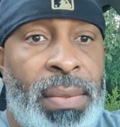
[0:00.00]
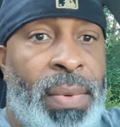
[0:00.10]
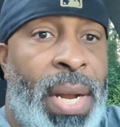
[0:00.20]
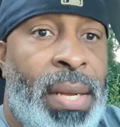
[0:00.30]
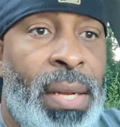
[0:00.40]

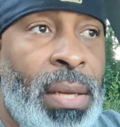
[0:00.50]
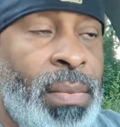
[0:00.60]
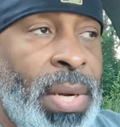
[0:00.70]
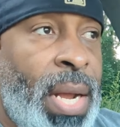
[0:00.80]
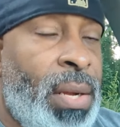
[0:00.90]
We're not
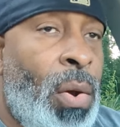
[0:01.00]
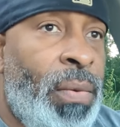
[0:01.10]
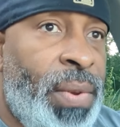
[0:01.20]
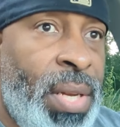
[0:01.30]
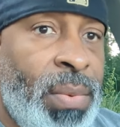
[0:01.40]

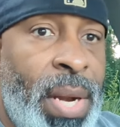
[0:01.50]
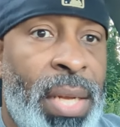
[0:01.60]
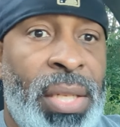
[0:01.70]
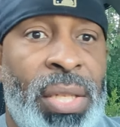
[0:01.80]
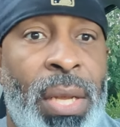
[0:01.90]
going for this. We're
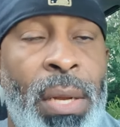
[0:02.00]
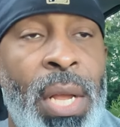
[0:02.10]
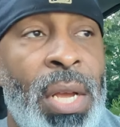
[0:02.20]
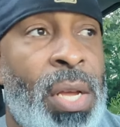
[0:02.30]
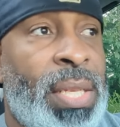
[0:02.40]
not just going
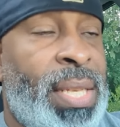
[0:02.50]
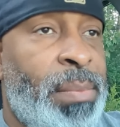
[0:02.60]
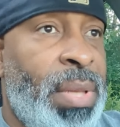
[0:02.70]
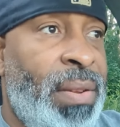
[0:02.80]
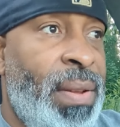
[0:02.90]
to
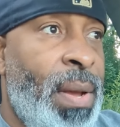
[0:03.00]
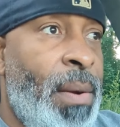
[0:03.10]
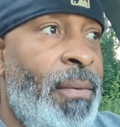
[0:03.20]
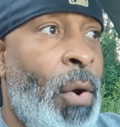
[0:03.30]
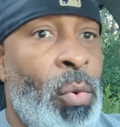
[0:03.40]
simply
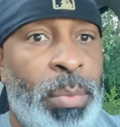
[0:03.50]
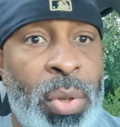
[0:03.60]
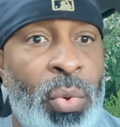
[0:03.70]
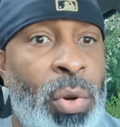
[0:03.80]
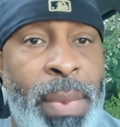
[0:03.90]
vote
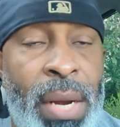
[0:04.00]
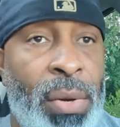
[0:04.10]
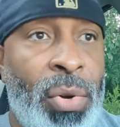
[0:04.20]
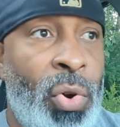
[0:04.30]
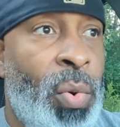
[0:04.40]
blue no matter
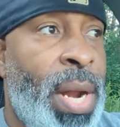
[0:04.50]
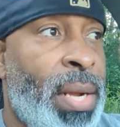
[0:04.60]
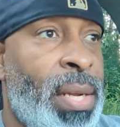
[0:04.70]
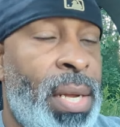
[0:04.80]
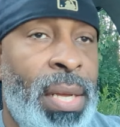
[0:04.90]
who. We're
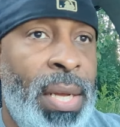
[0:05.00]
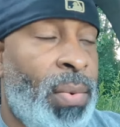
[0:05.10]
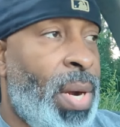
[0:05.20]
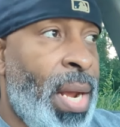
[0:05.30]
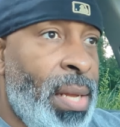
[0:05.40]
not going
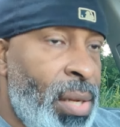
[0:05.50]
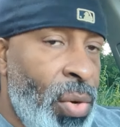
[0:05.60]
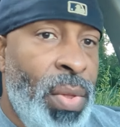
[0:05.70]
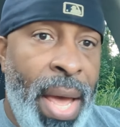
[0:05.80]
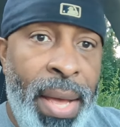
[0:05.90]
to
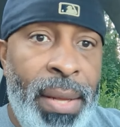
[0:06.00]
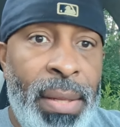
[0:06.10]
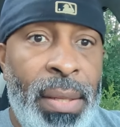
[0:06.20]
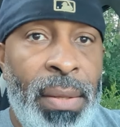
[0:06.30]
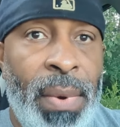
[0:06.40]
do that.
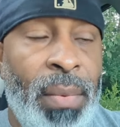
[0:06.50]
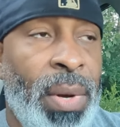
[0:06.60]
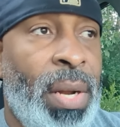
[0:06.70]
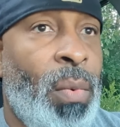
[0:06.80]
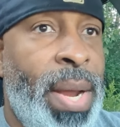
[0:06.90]
Right?
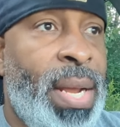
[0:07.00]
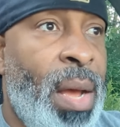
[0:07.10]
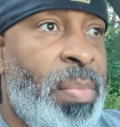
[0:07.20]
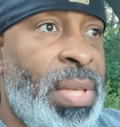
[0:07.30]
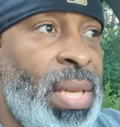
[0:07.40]
We're going to wake
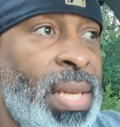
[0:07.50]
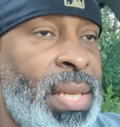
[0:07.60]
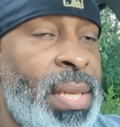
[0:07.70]
up and